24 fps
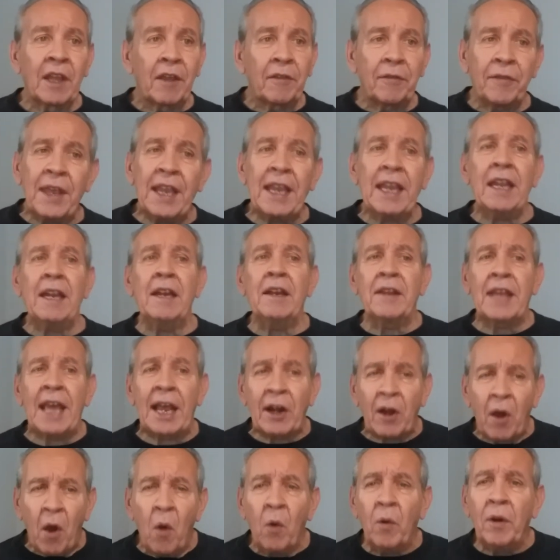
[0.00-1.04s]
thinking that
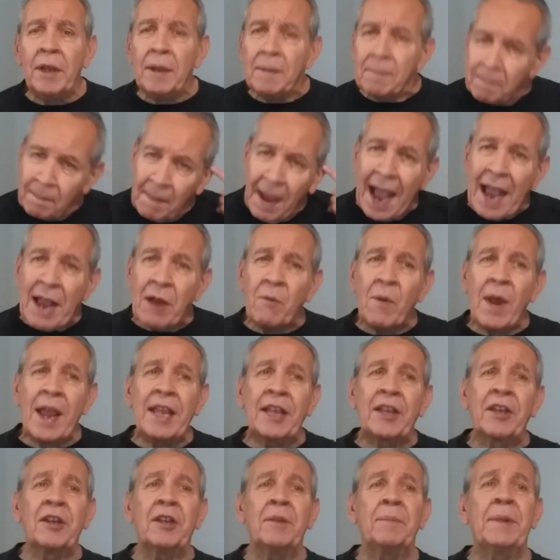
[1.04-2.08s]
only my way
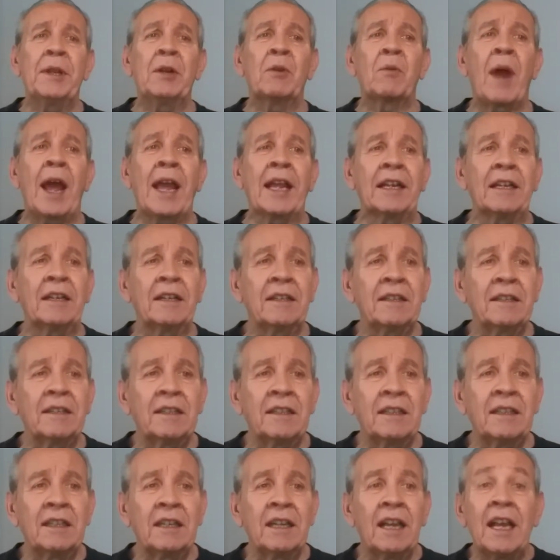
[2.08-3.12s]
could be right.
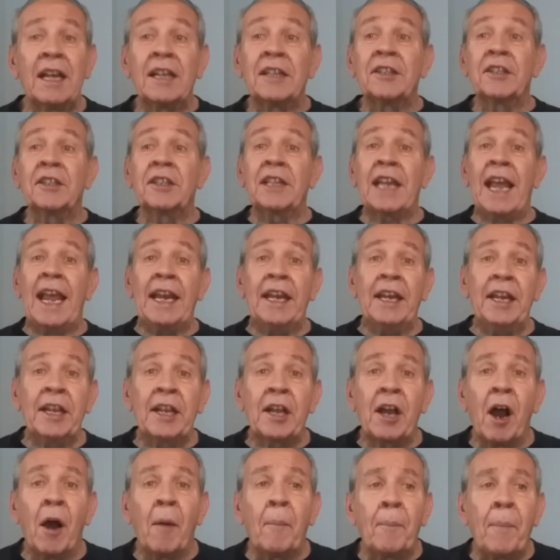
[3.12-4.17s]
Standing
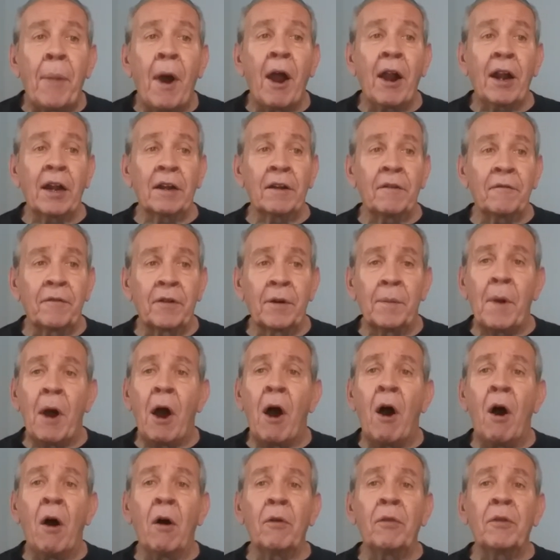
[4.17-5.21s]
apart from
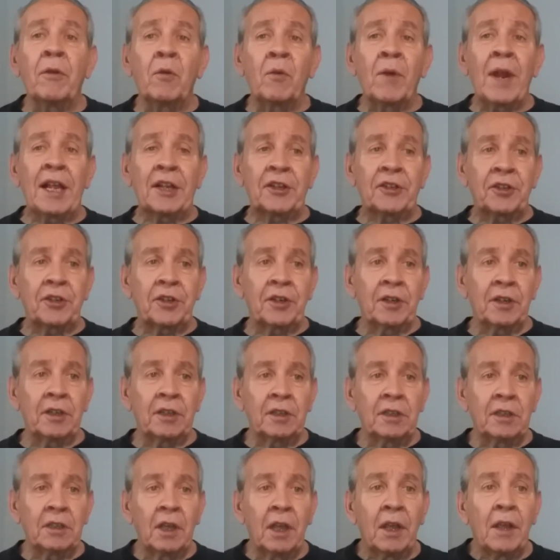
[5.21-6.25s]
all the rest,
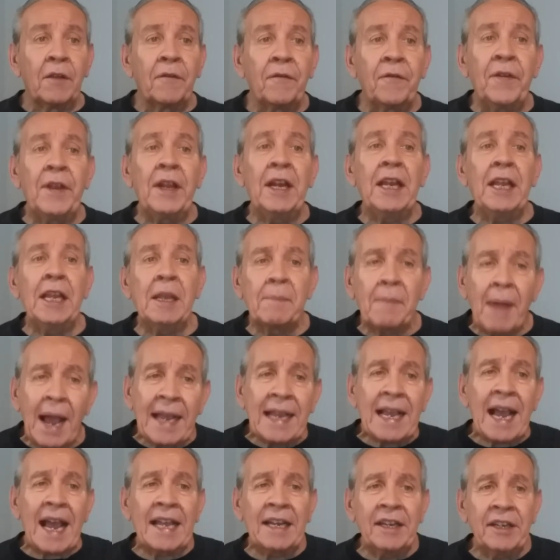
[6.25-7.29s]
feeling
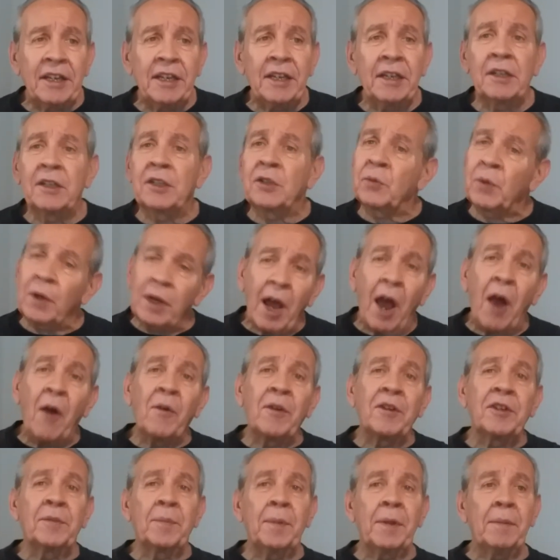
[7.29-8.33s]
my ideas would
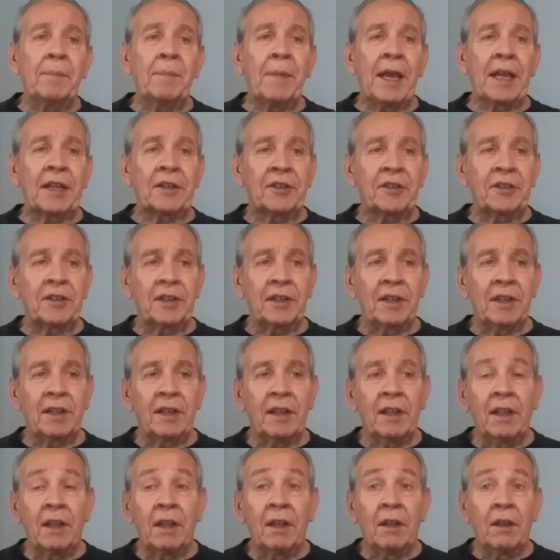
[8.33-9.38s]
always be best.
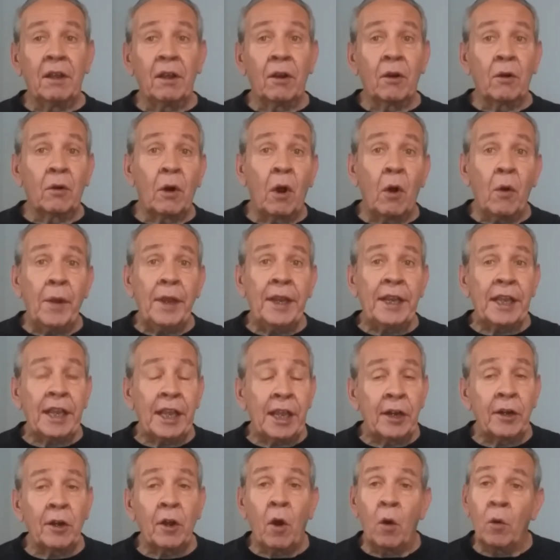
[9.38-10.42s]
Growing
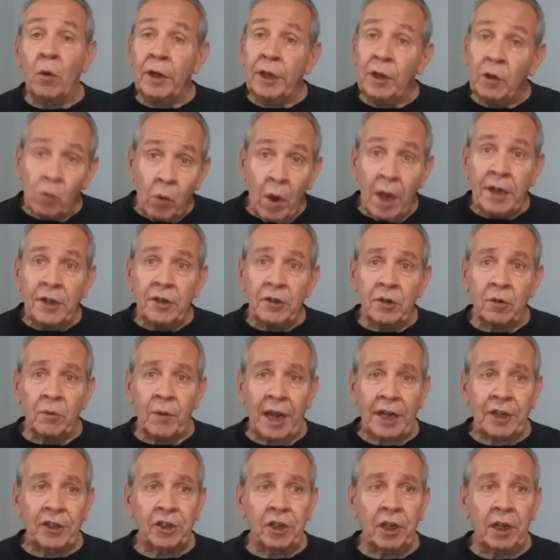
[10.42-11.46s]
in only one
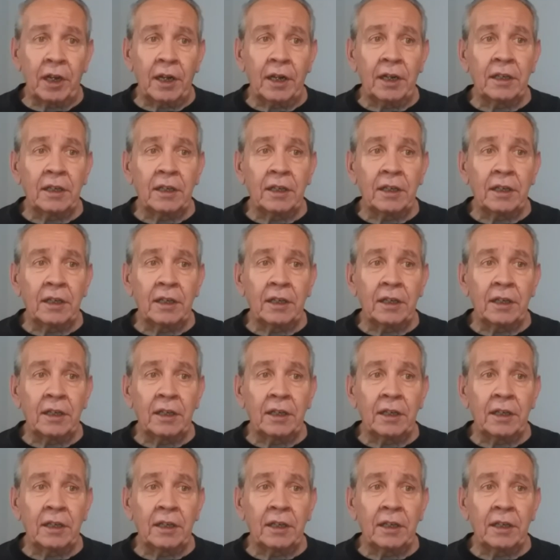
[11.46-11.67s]
direction,